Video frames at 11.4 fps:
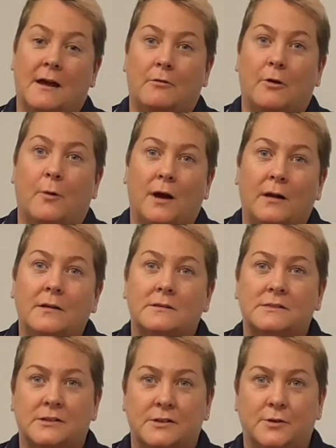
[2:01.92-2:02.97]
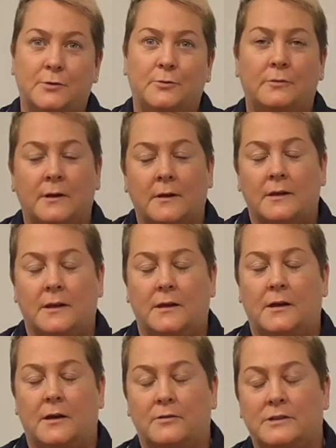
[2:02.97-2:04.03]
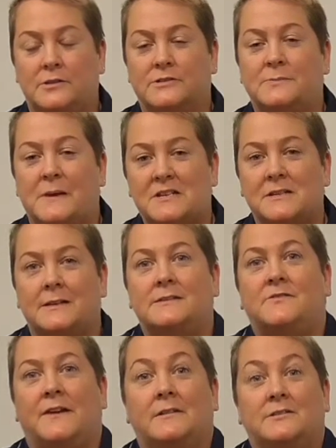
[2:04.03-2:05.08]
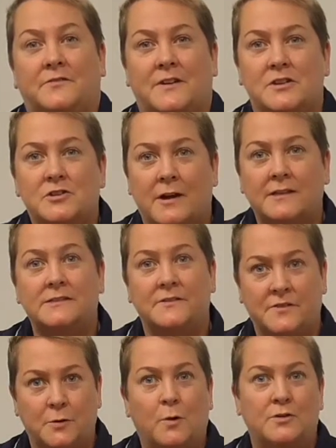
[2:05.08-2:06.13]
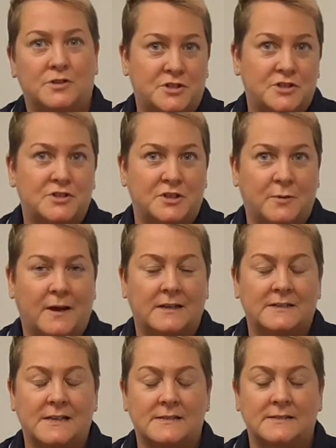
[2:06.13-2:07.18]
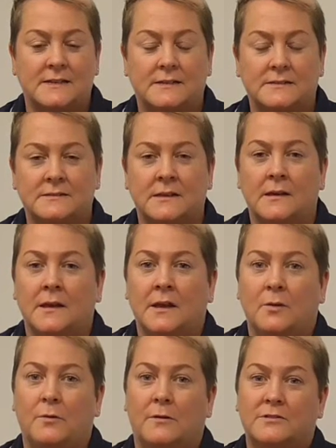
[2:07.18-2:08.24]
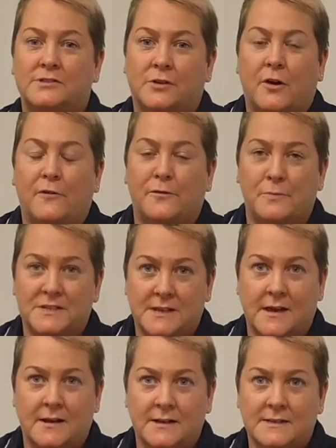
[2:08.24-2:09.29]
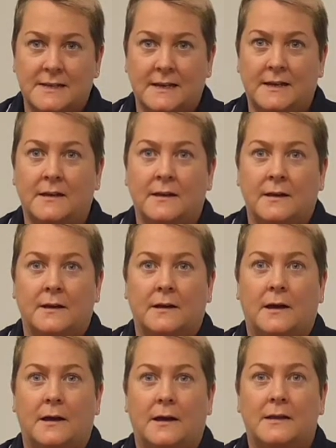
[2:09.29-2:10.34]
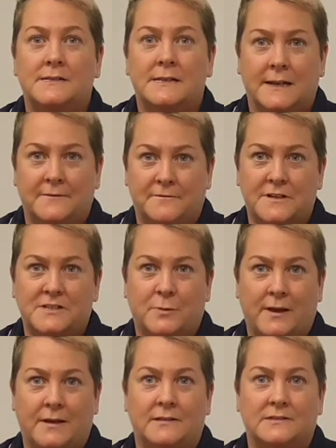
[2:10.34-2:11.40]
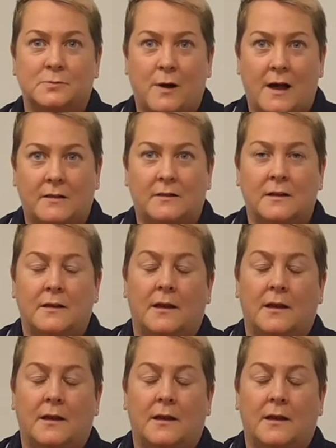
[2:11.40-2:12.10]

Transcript: narrower to, your specialist field of interest if you want to just do anaesthetics. We also cover maternity and delivery suite as well,